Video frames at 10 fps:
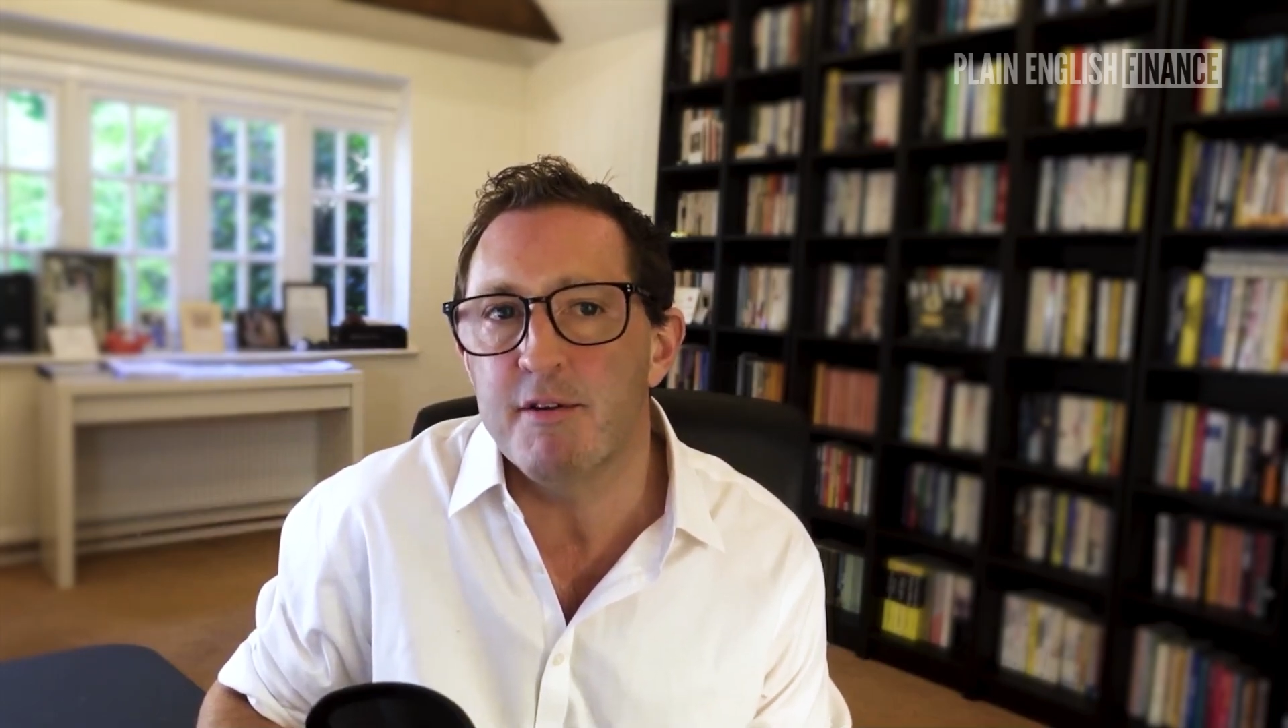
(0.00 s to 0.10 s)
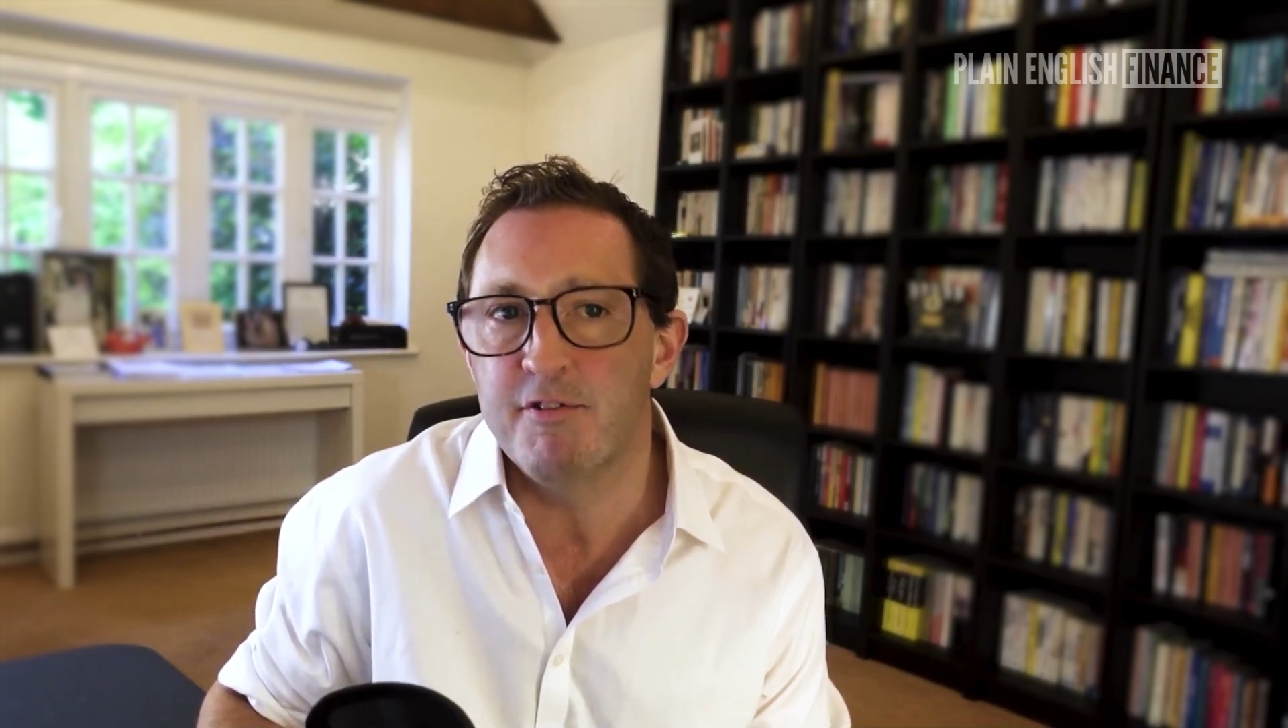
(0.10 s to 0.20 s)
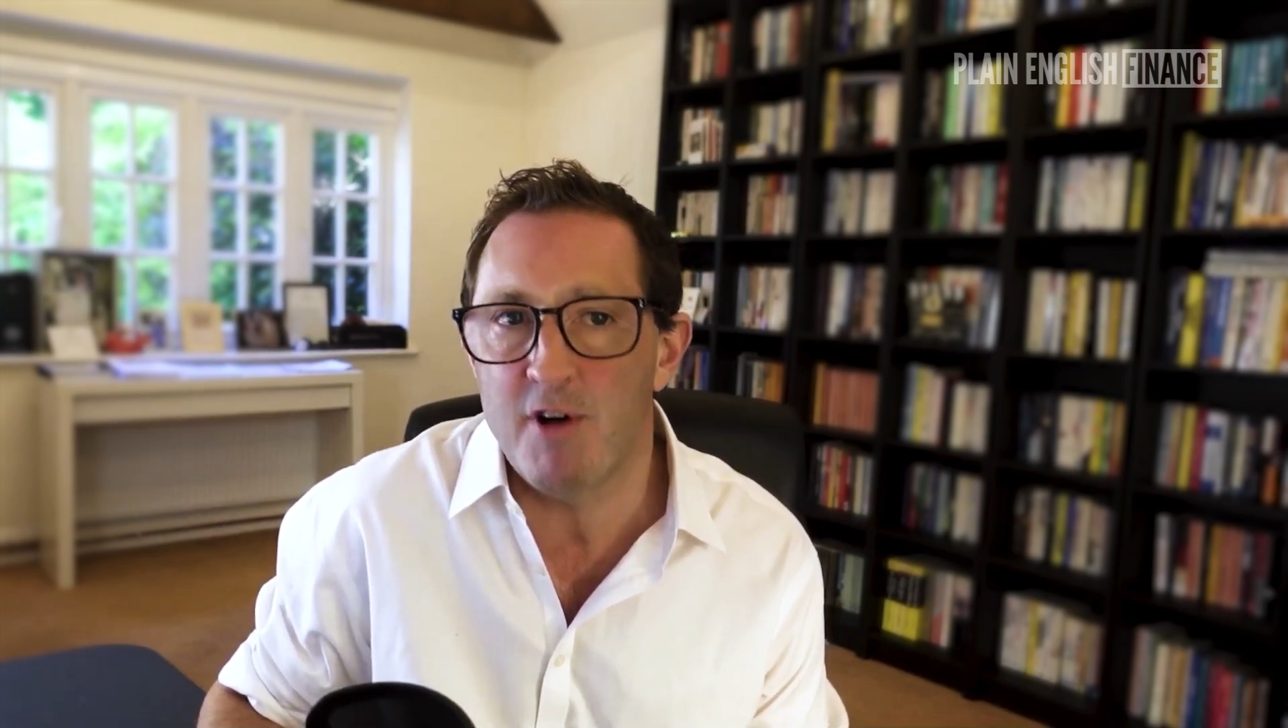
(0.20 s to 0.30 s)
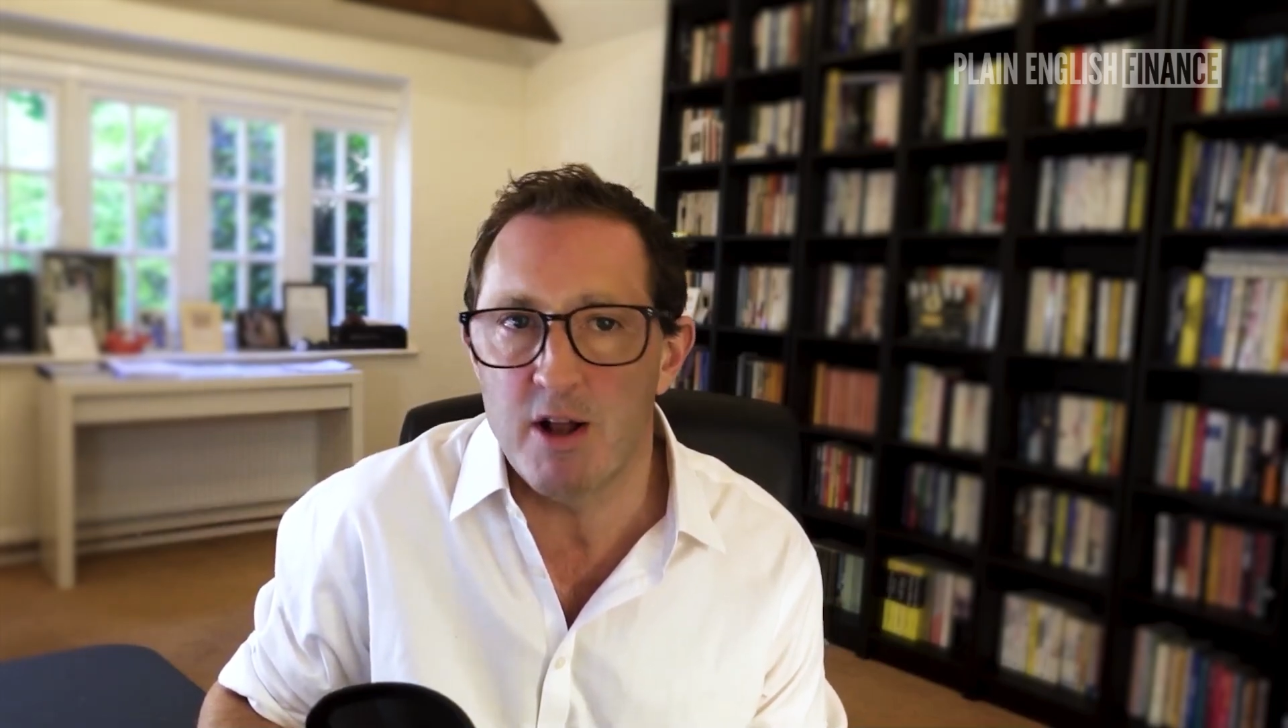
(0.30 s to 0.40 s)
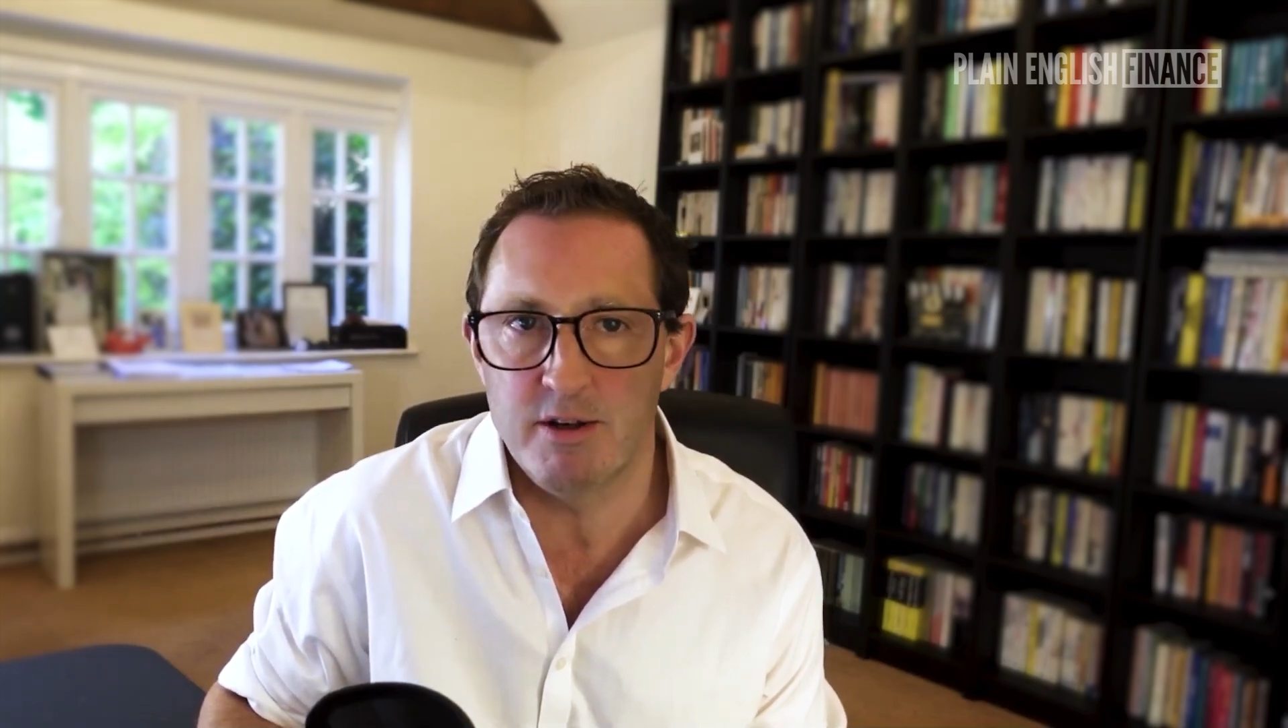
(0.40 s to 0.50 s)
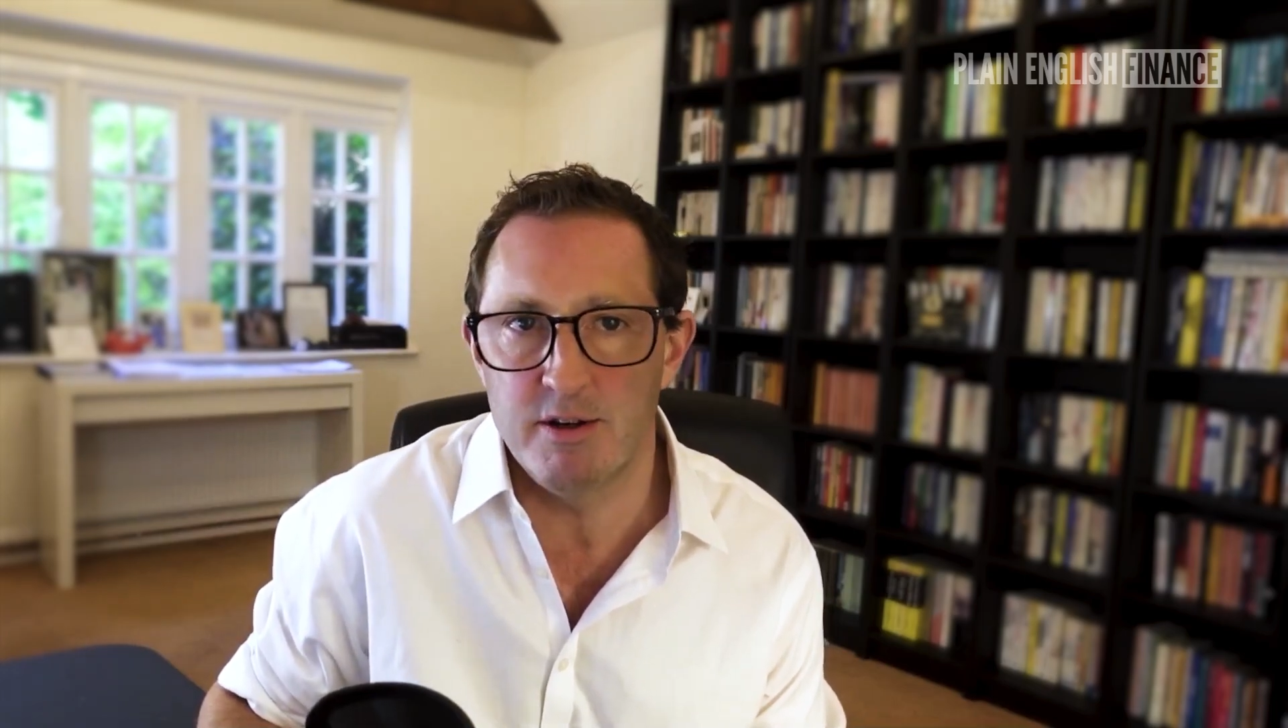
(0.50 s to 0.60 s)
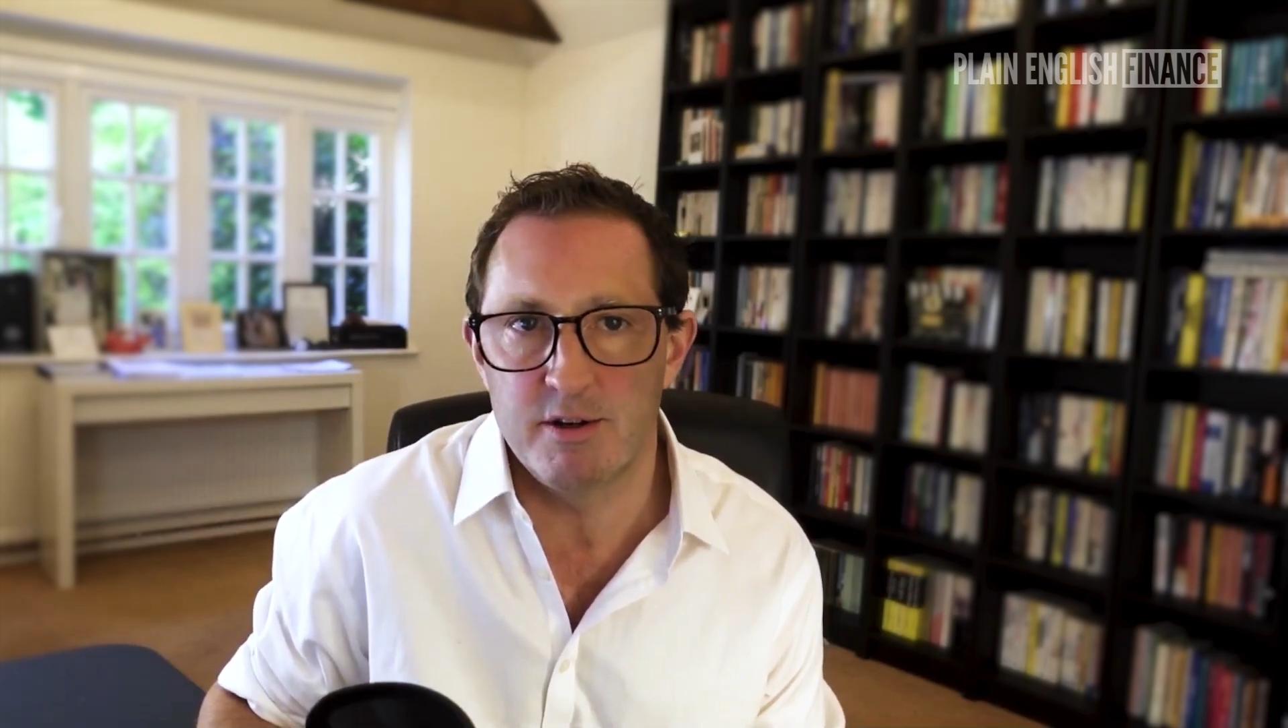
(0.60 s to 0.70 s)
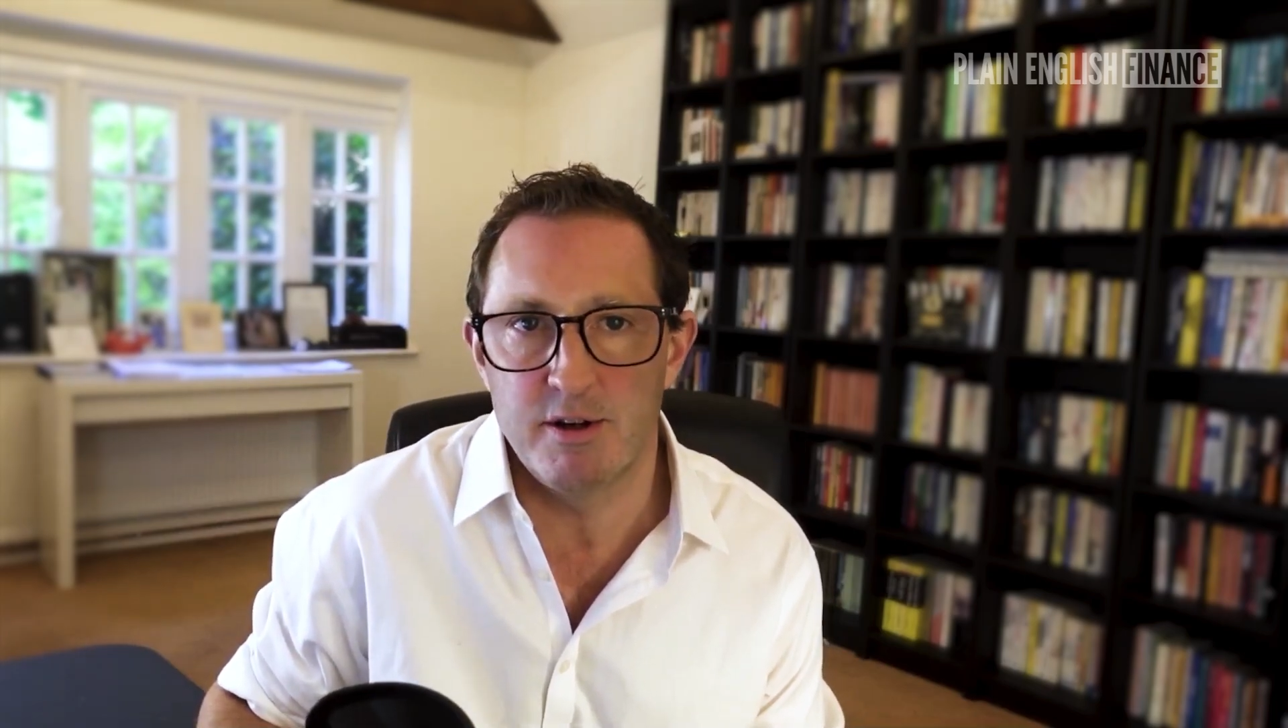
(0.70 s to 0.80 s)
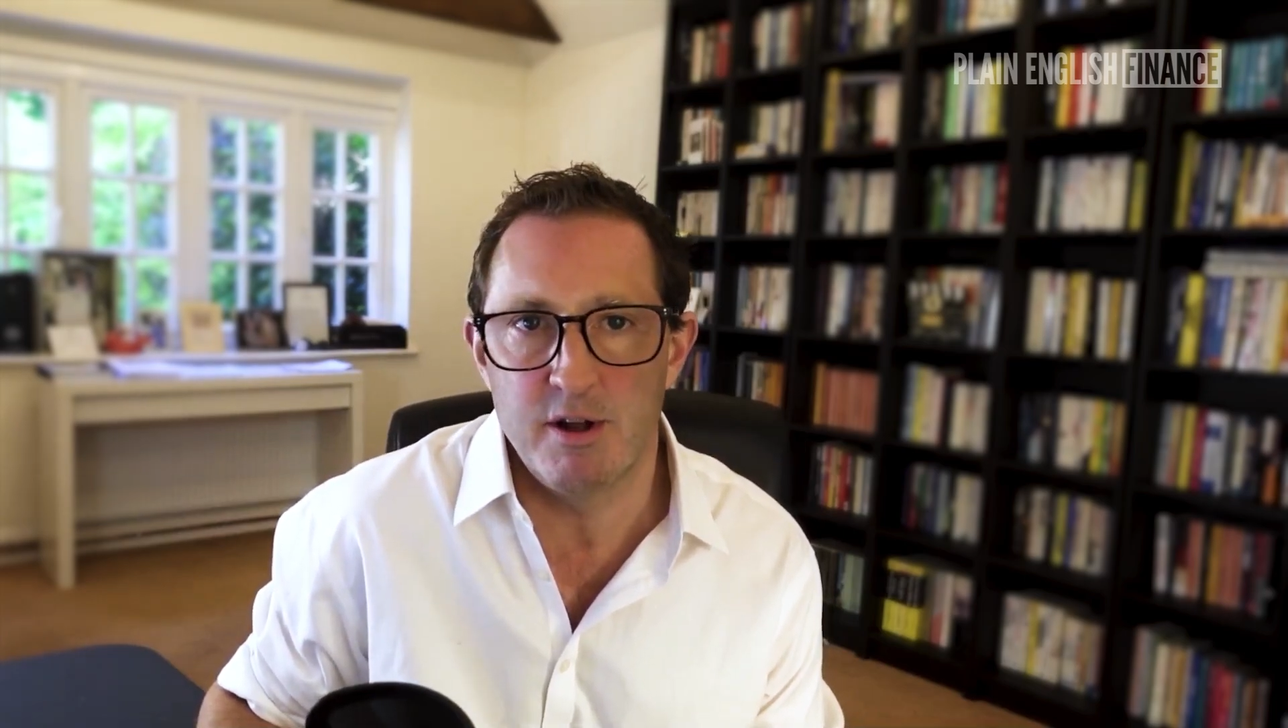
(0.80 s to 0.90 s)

fund.